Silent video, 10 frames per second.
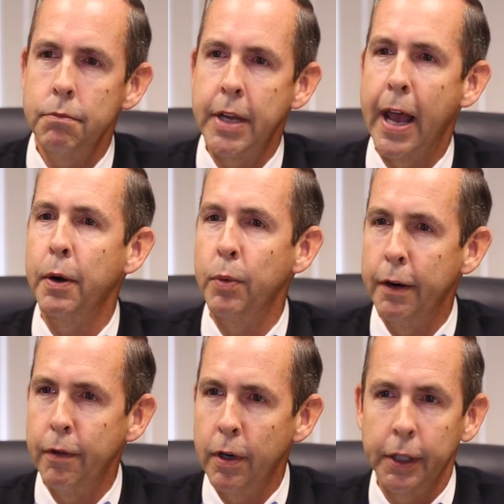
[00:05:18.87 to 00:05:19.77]

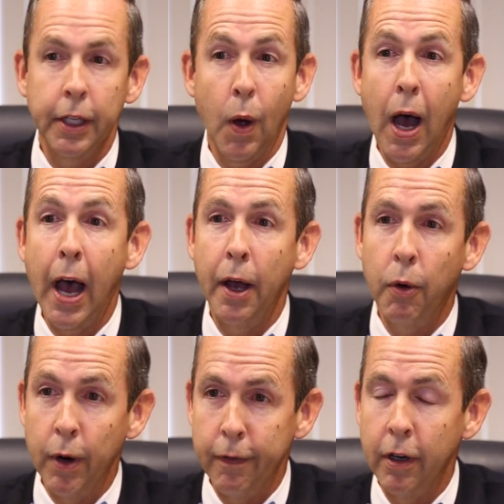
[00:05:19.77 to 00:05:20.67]
downriver in the Ohio
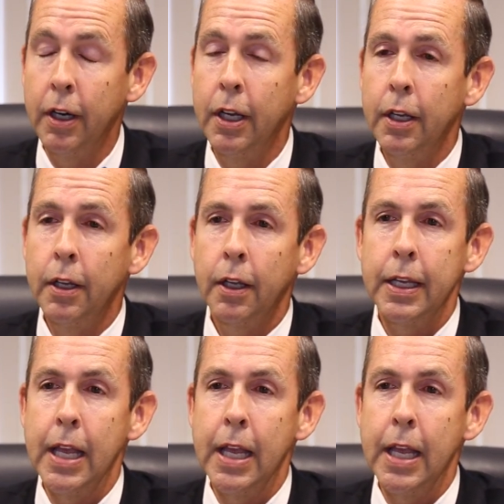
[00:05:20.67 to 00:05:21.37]
River